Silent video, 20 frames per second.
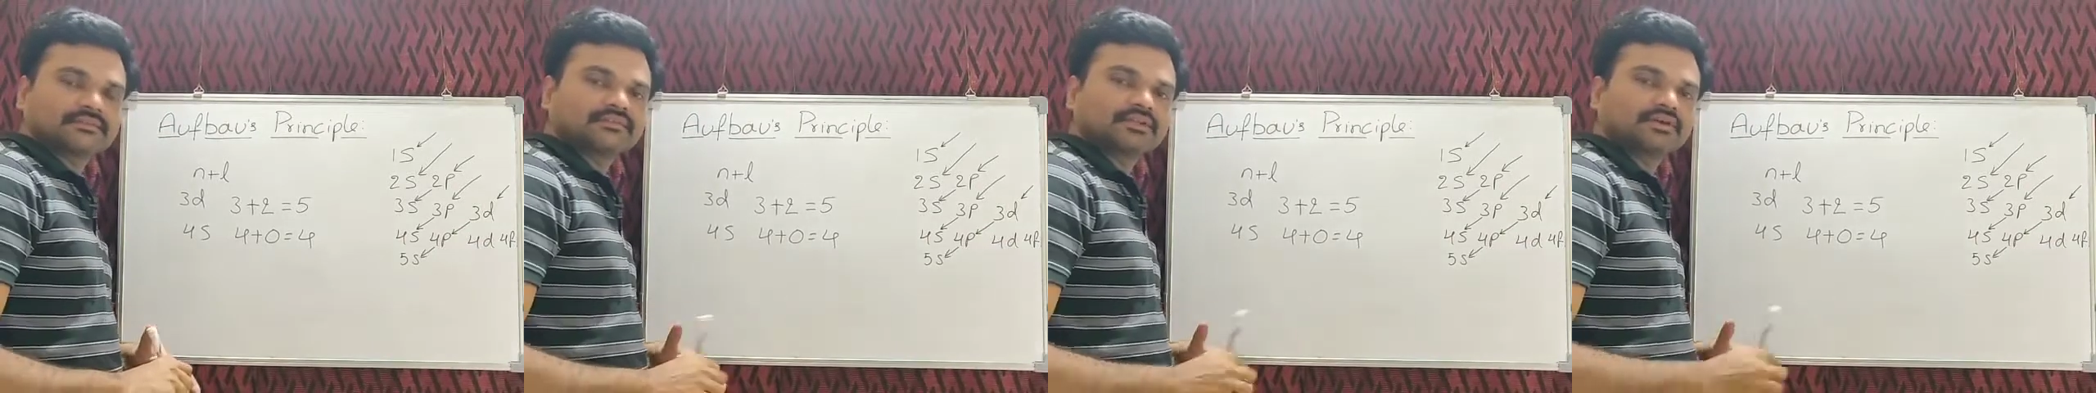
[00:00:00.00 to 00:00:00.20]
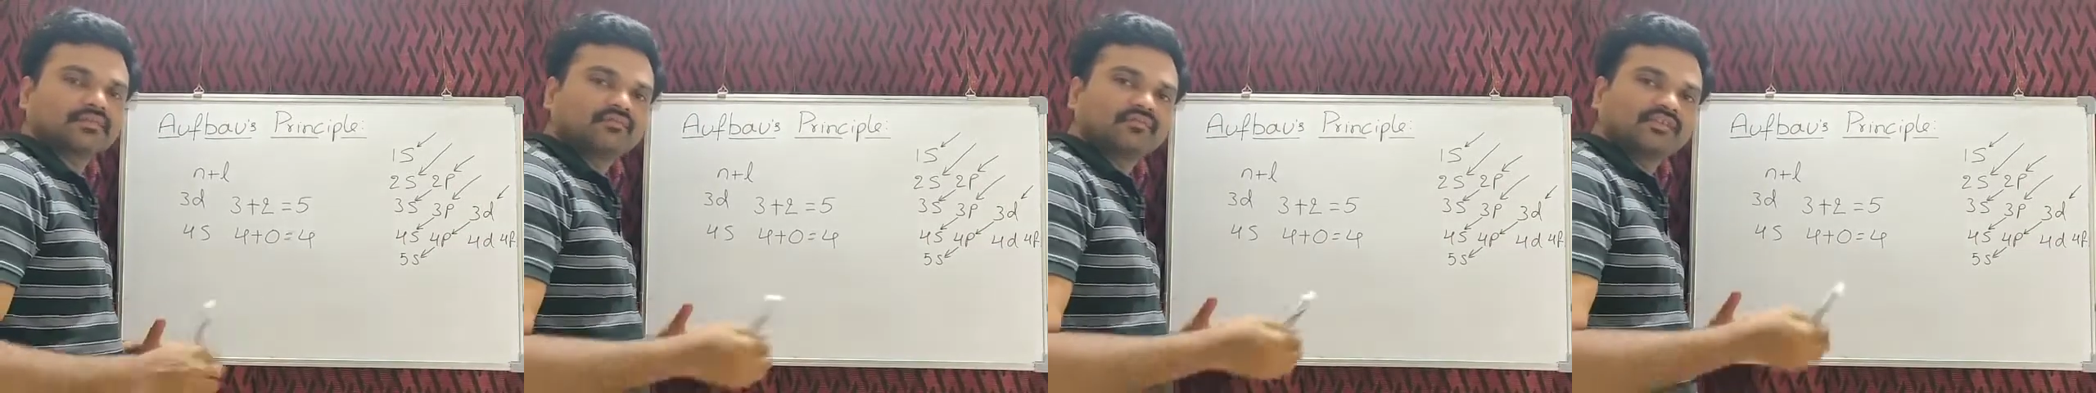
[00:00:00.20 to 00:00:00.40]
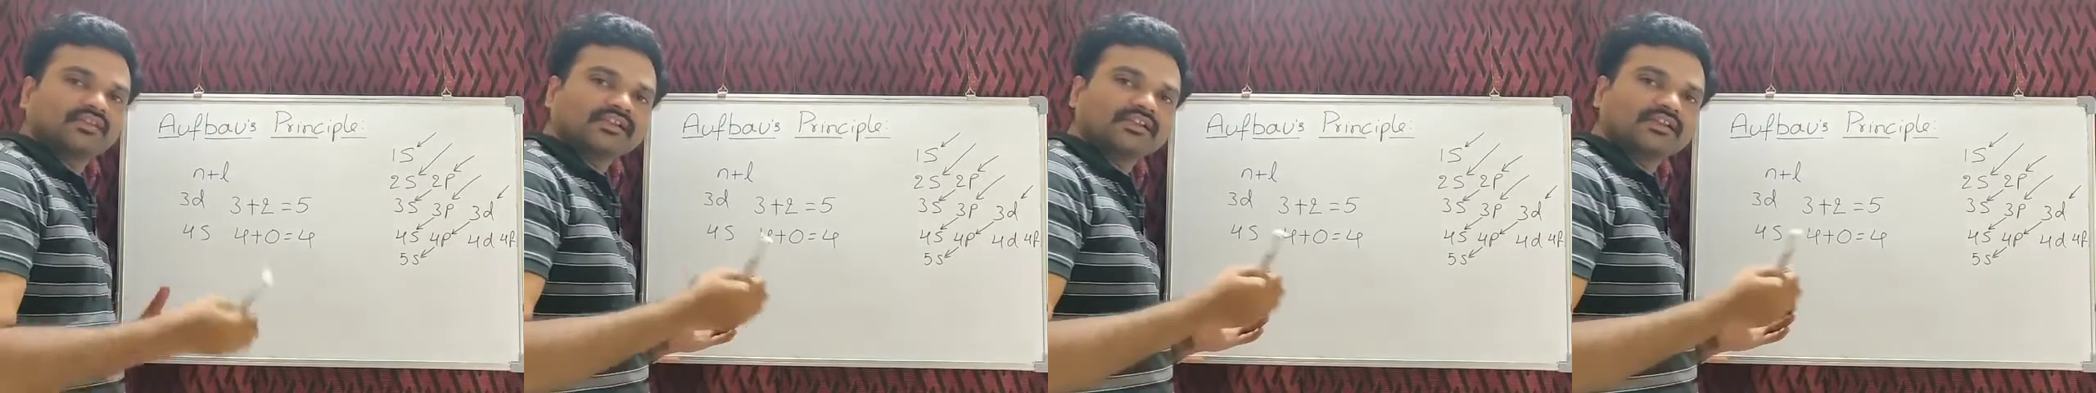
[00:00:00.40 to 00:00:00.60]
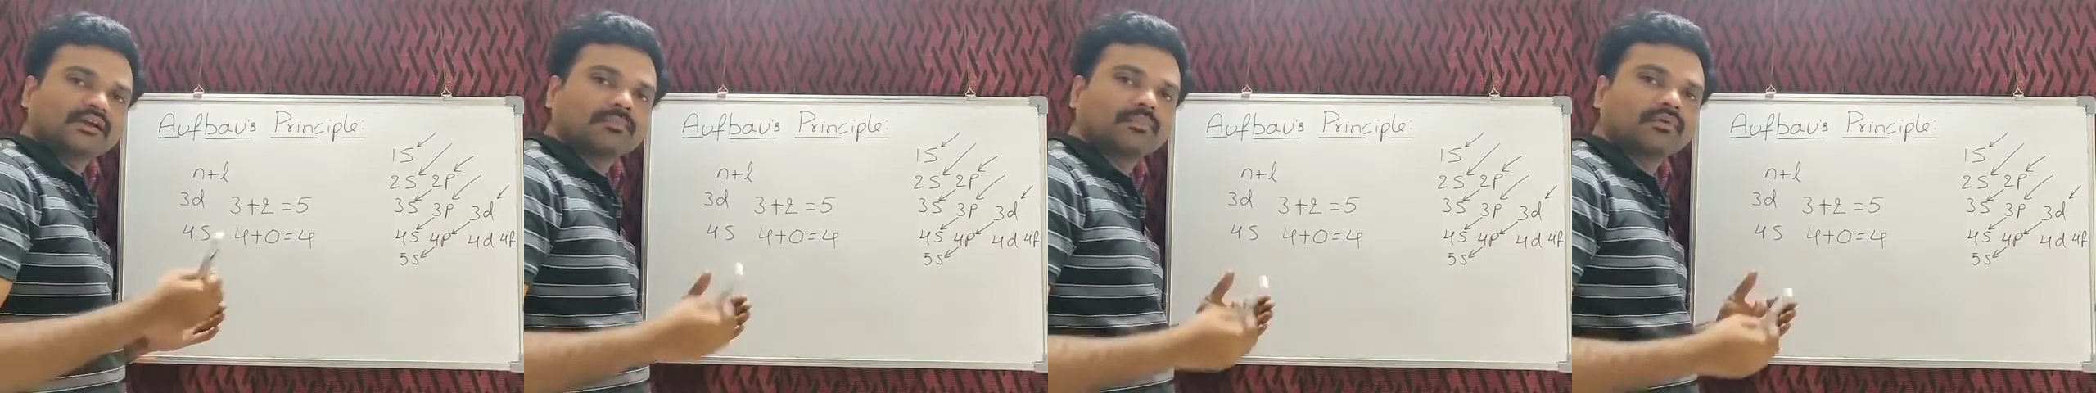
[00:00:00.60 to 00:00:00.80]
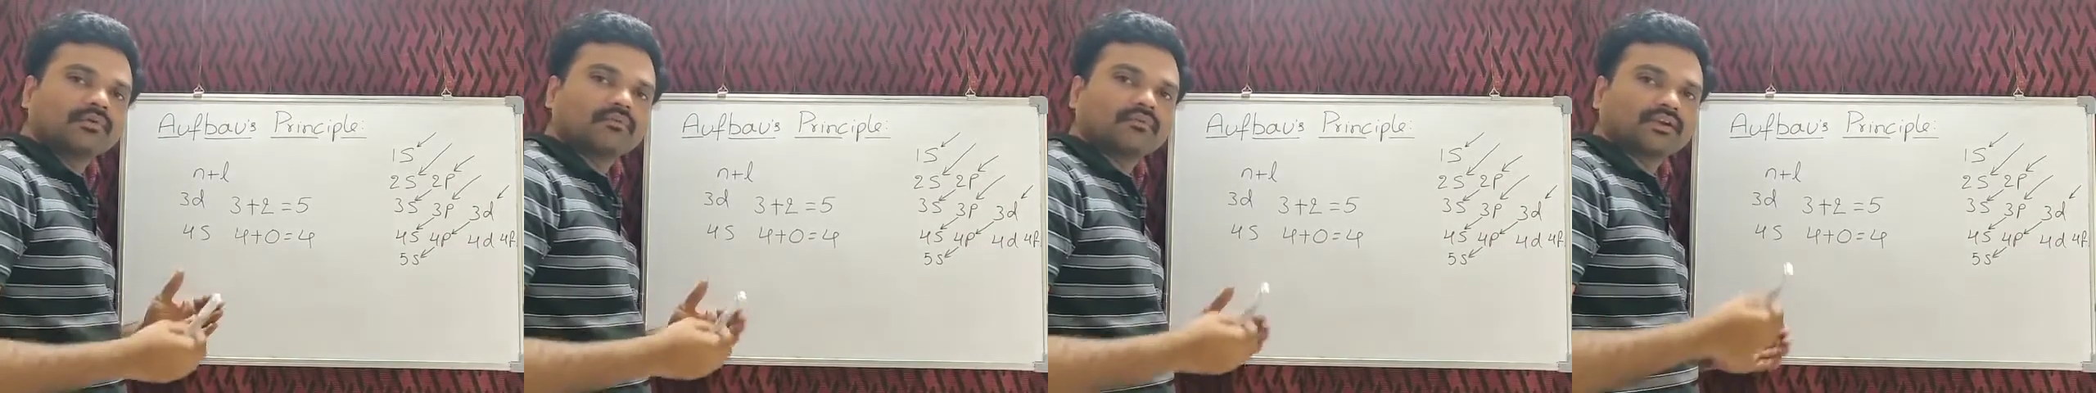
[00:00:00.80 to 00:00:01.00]
the filling
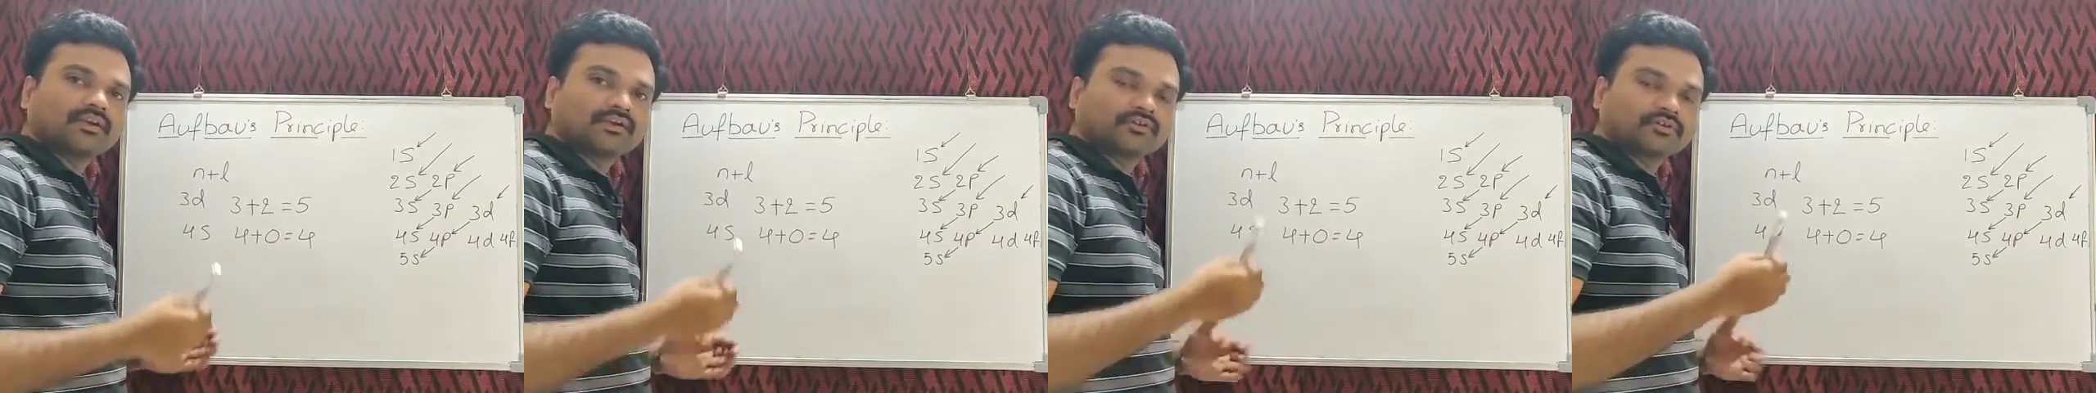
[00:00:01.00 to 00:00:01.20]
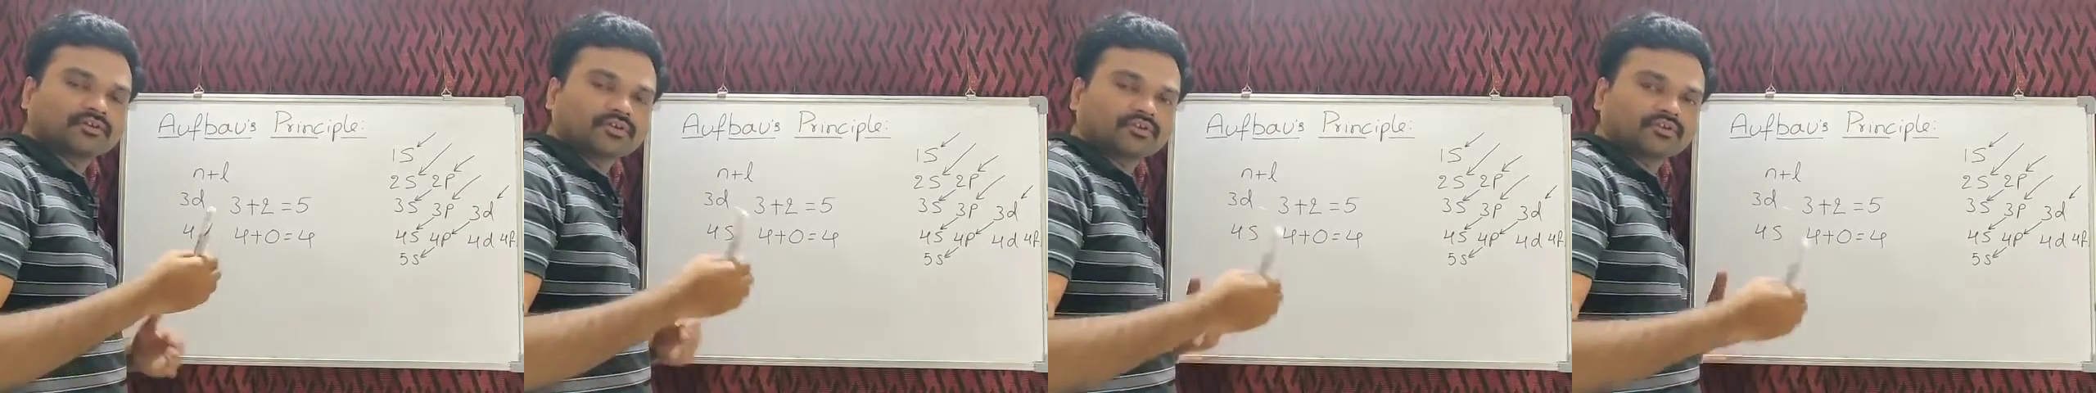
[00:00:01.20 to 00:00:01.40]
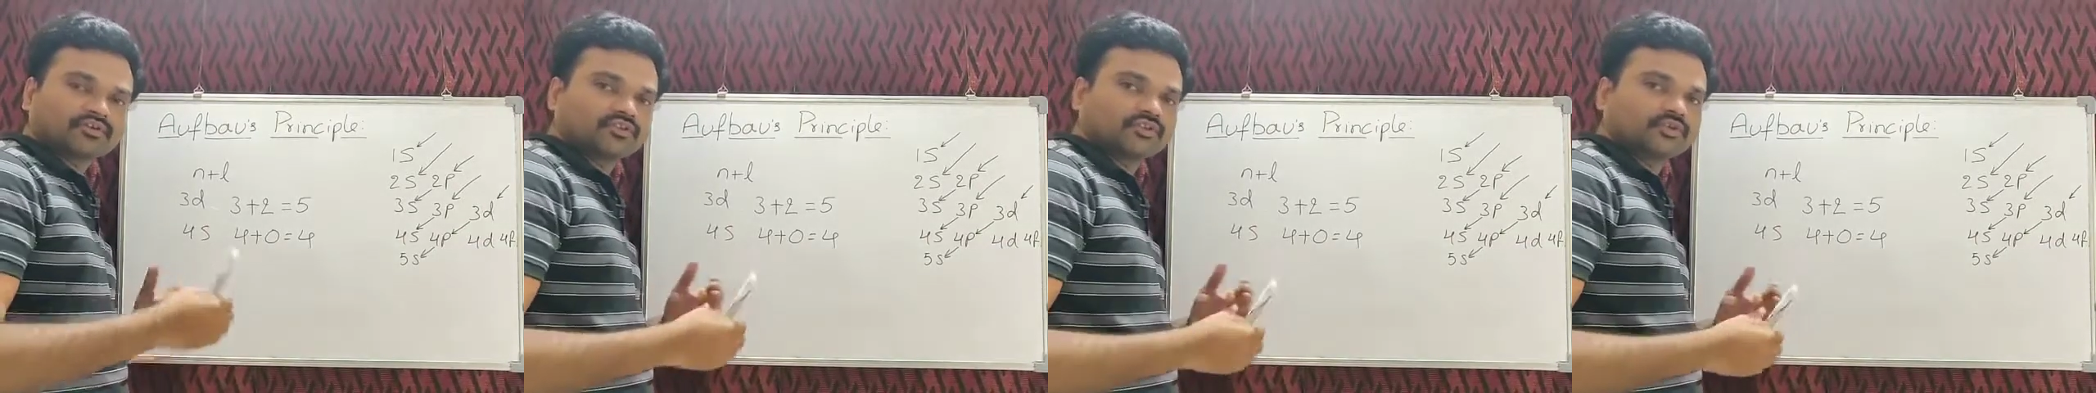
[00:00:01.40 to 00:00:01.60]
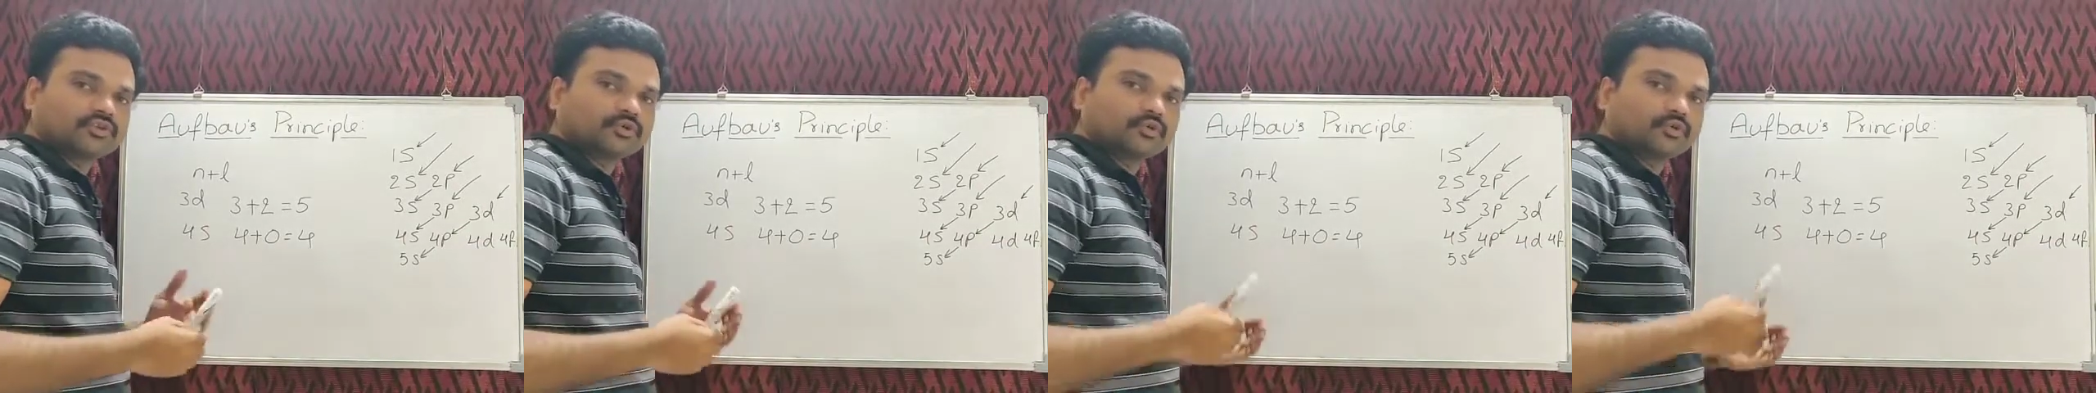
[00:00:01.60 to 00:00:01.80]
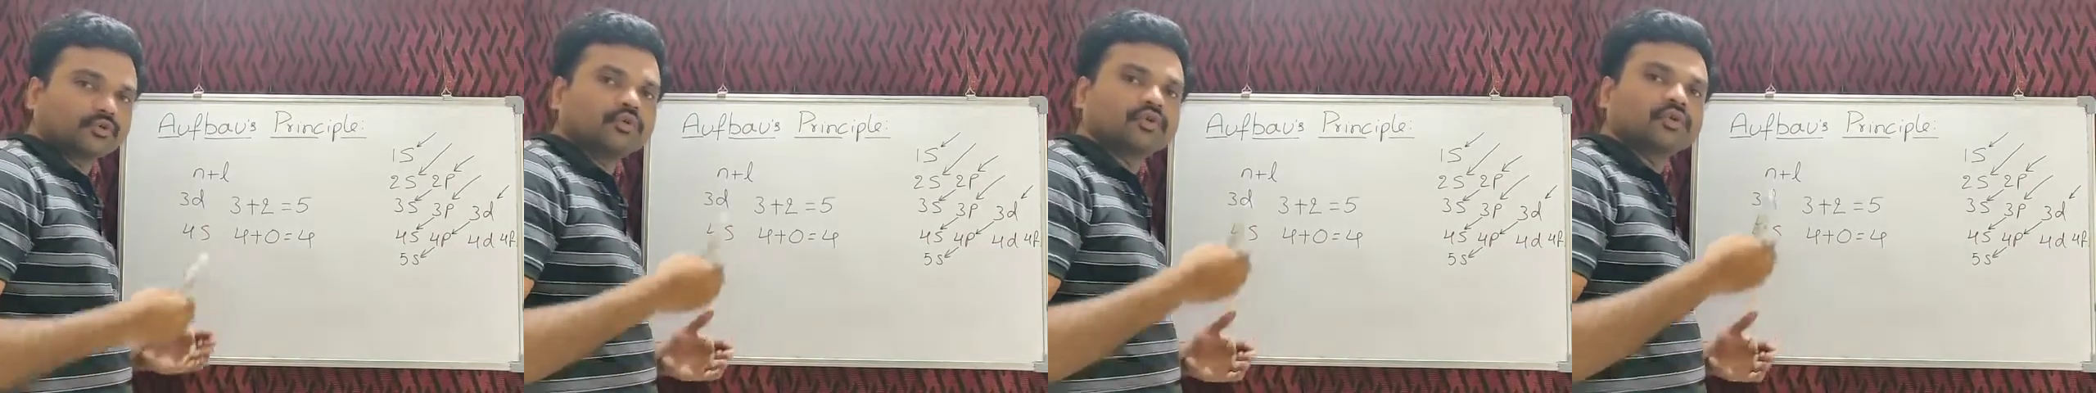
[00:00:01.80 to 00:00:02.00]
up of electrons
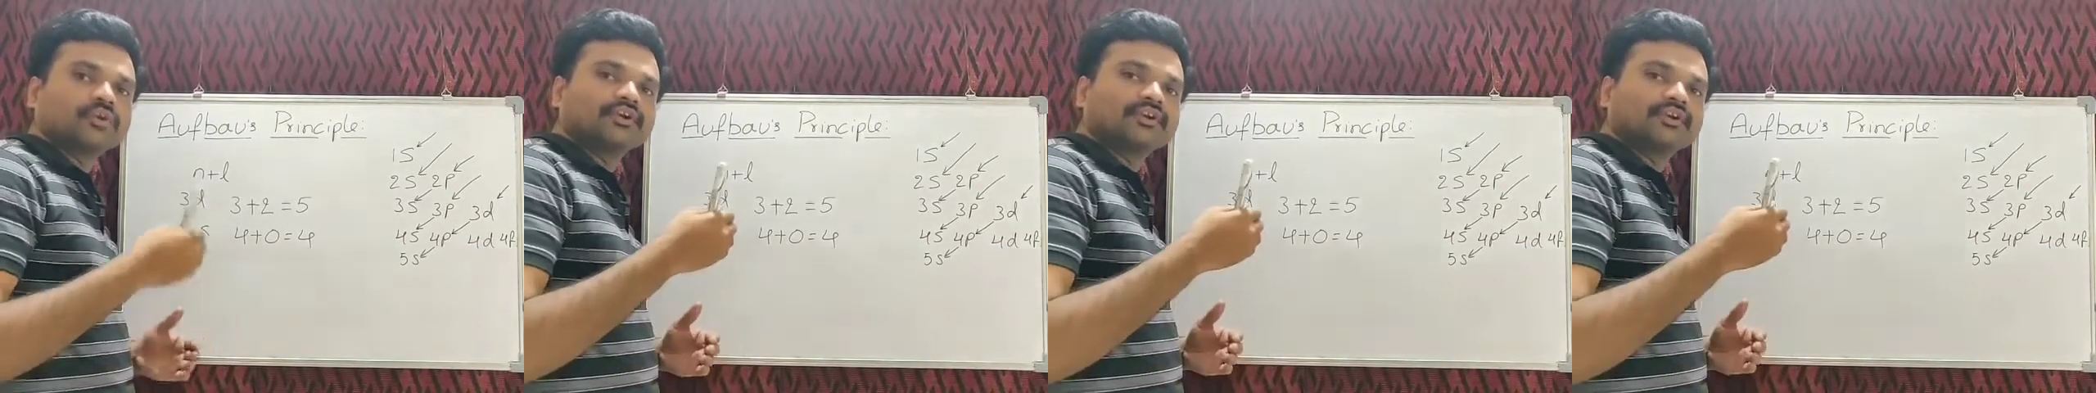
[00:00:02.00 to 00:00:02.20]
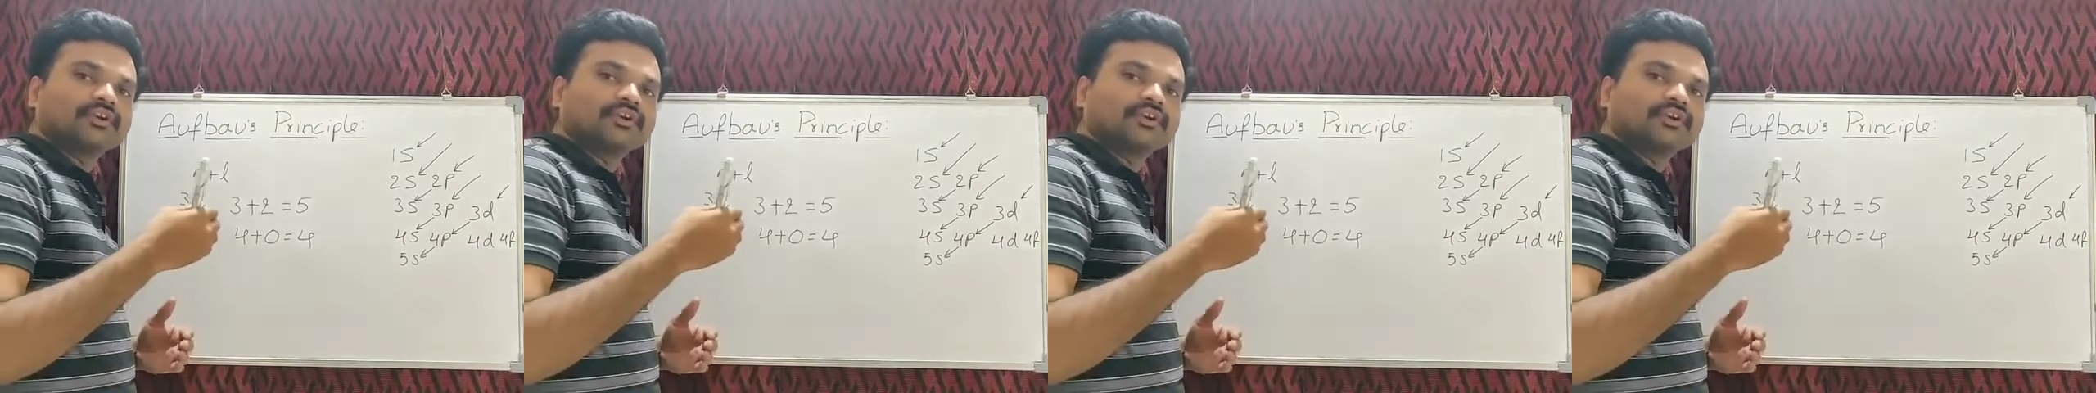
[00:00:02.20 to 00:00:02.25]
into